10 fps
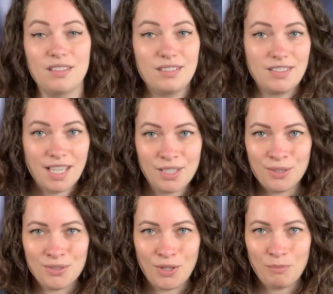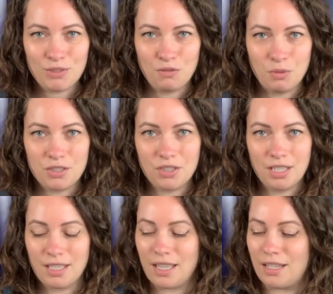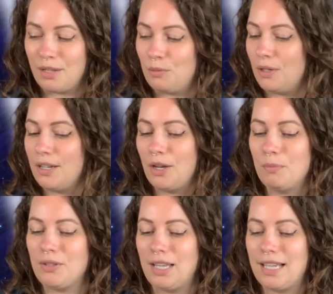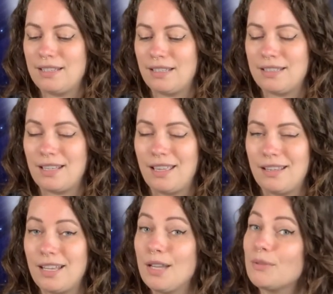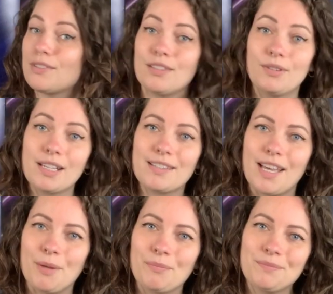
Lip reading: thank you so much for watching and I really hope you liked it and I will see you next time.